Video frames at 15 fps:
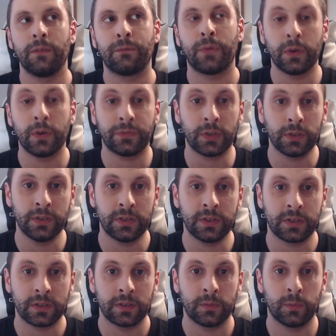
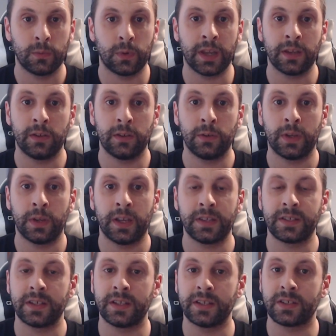$5 will get you
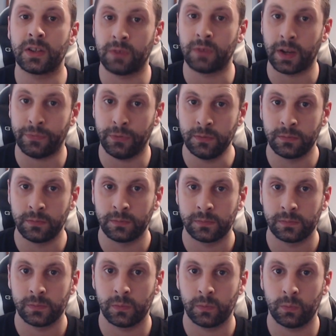entered into the raffle,
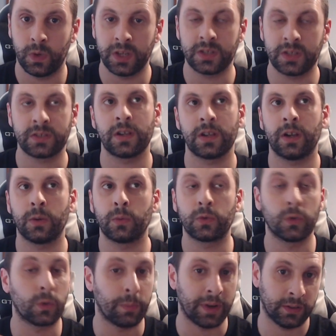which I will
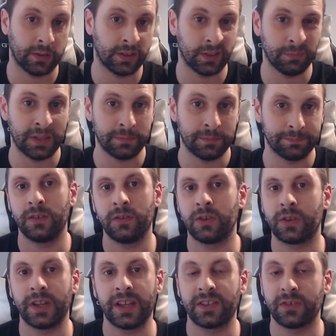talk about in a bit. You
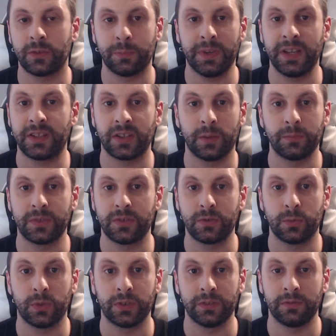can enter as many times as you
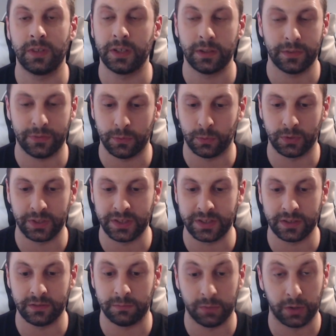want. You know, if you wanted
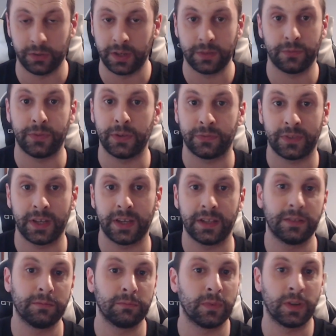to donate
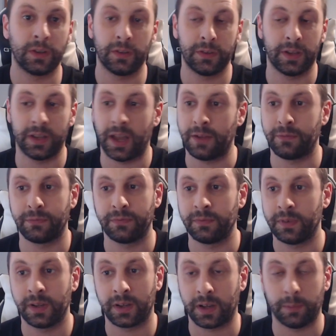15 and rather have
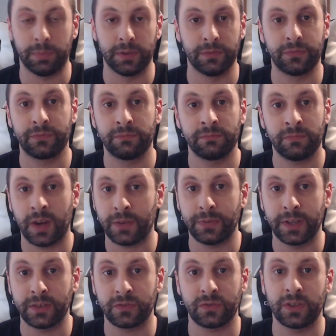a couple of
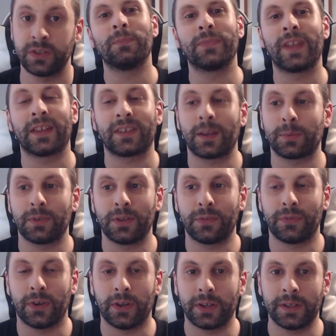raffle entries, that's absolutely
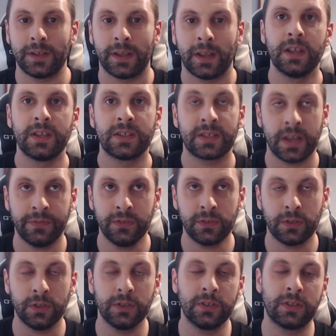fine.
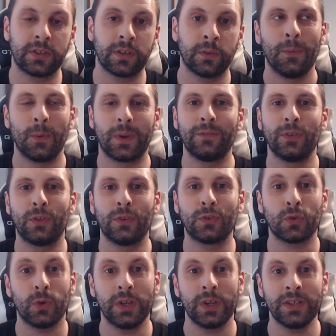$7 will give you the
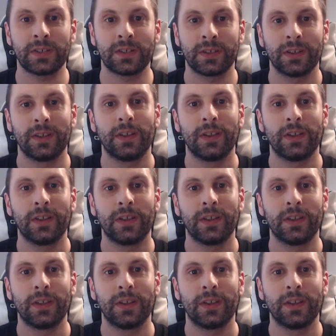choice